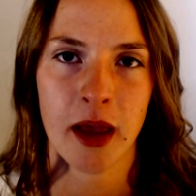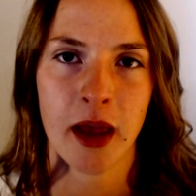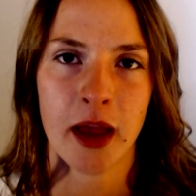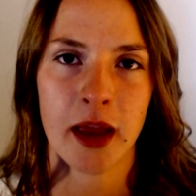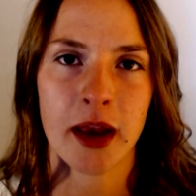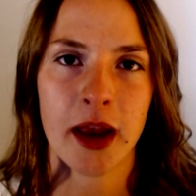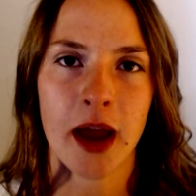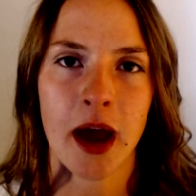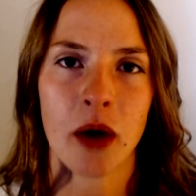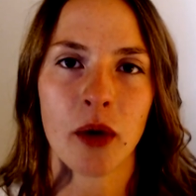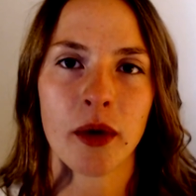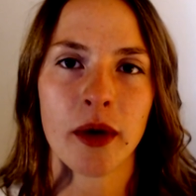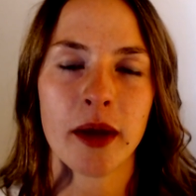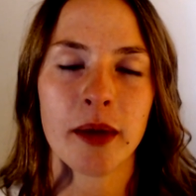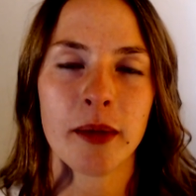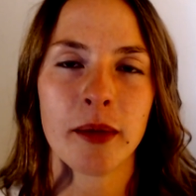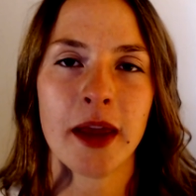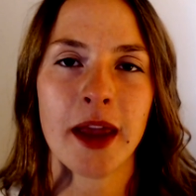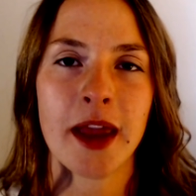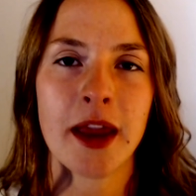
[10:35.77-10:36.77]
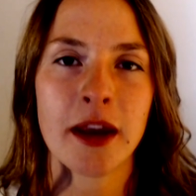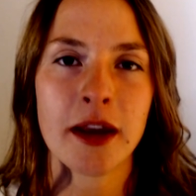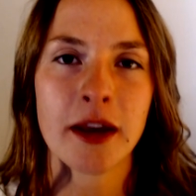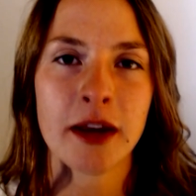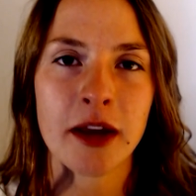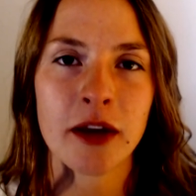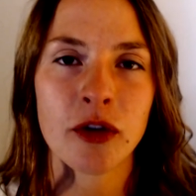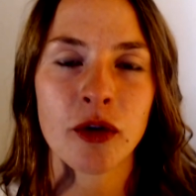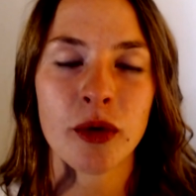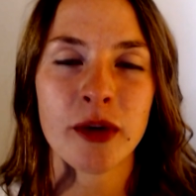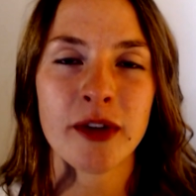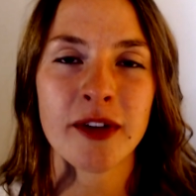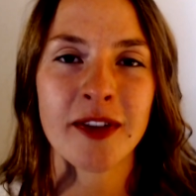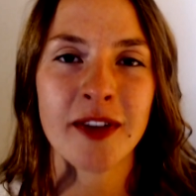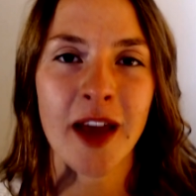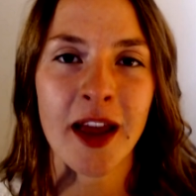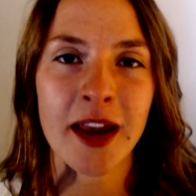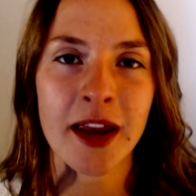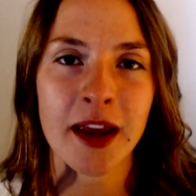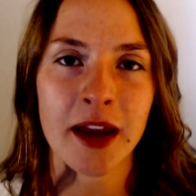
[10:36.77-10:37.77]
Now, in an indoor
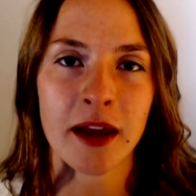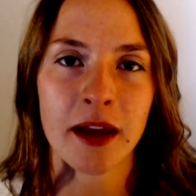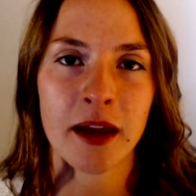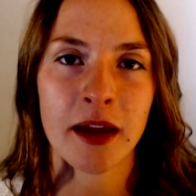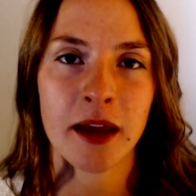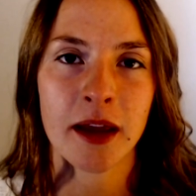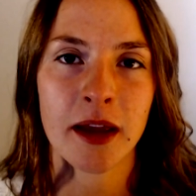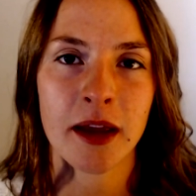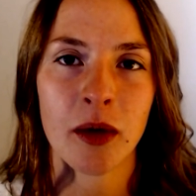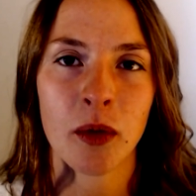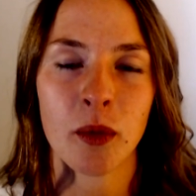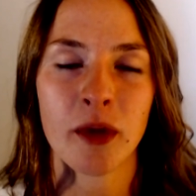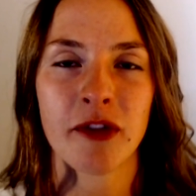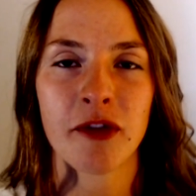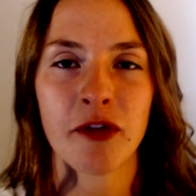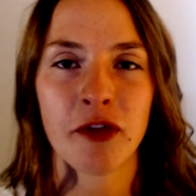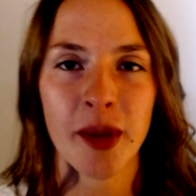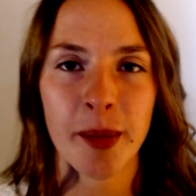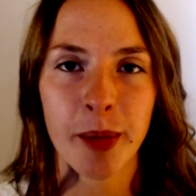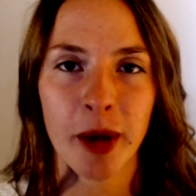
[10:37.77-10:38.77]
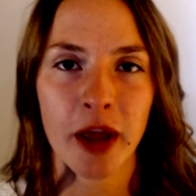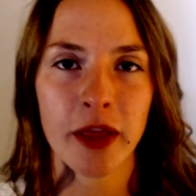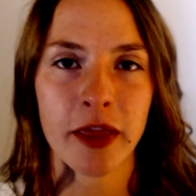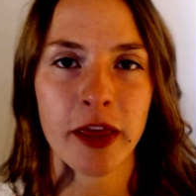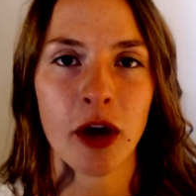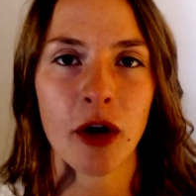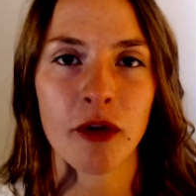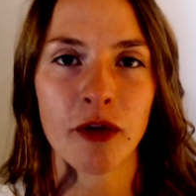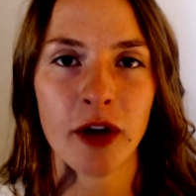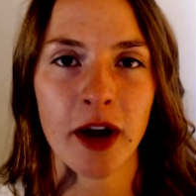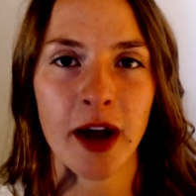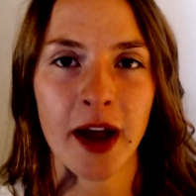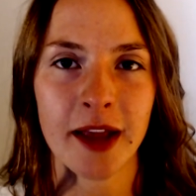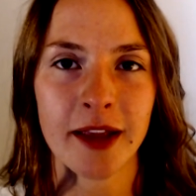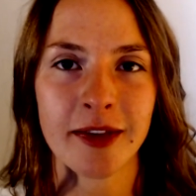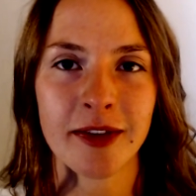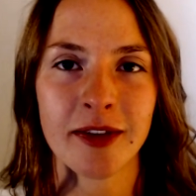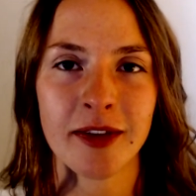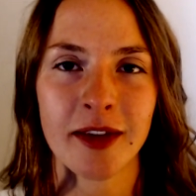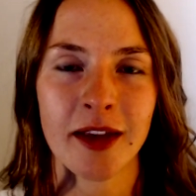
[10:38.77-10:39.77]
setting, we flip on the
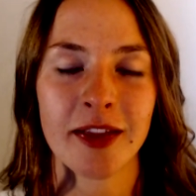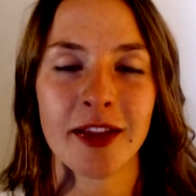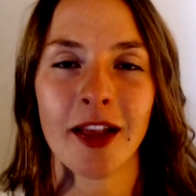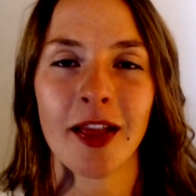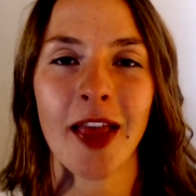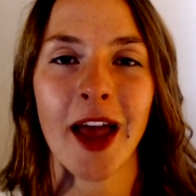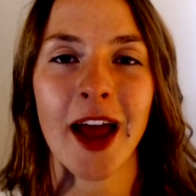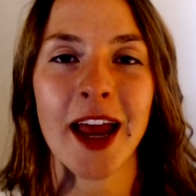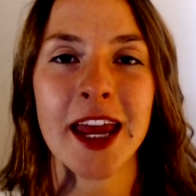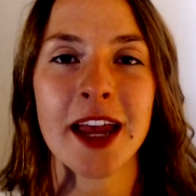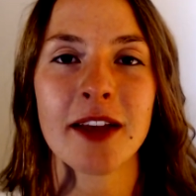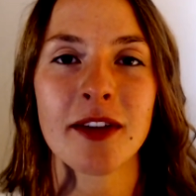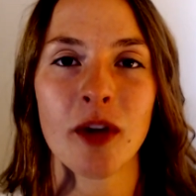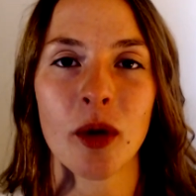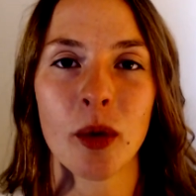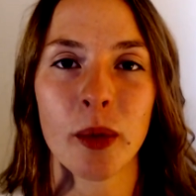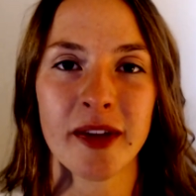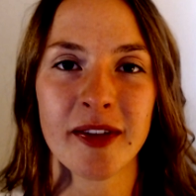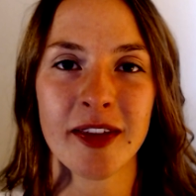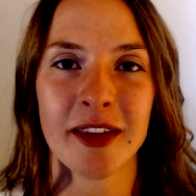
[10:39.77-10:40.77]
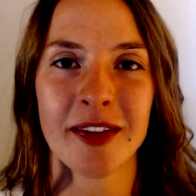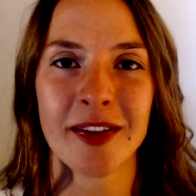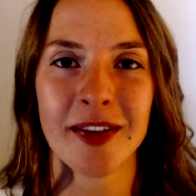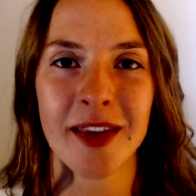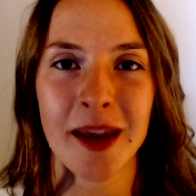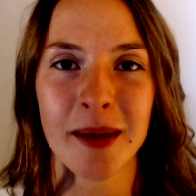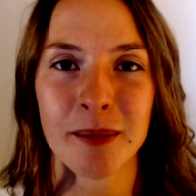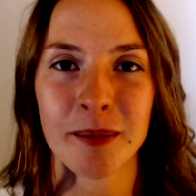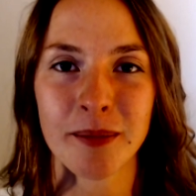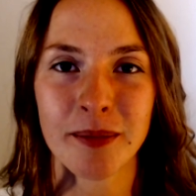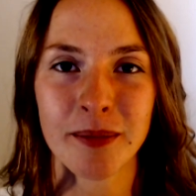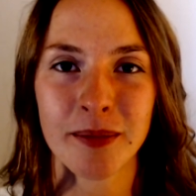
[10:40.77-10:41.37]
overheads. The lighting is always the same.